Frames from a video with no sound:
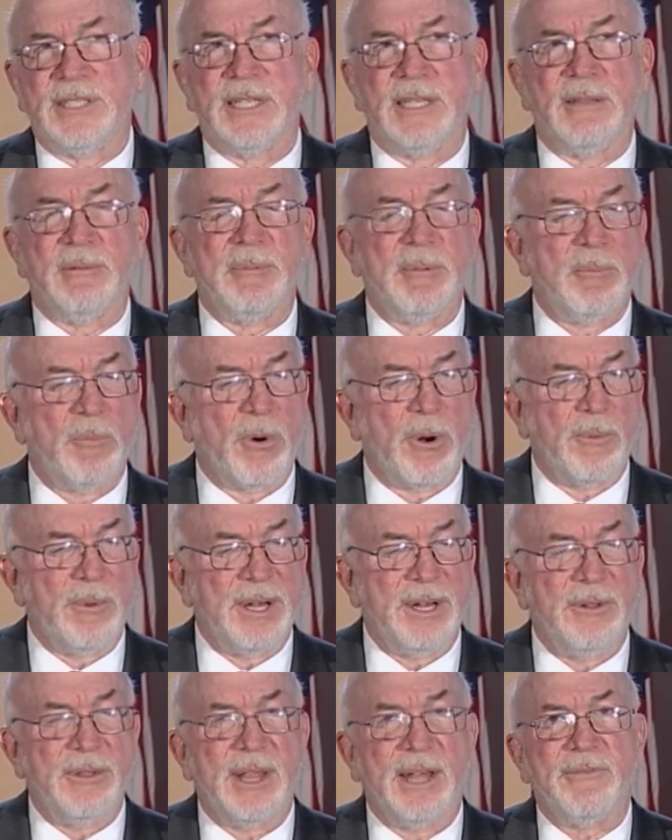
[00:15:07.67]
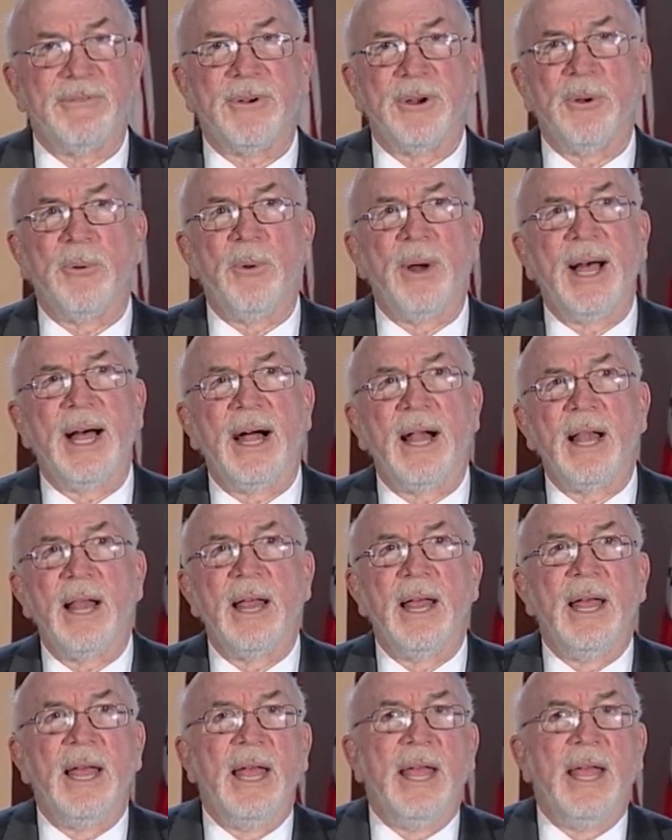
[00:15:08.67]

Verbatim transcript: a little bit more. We do that very well.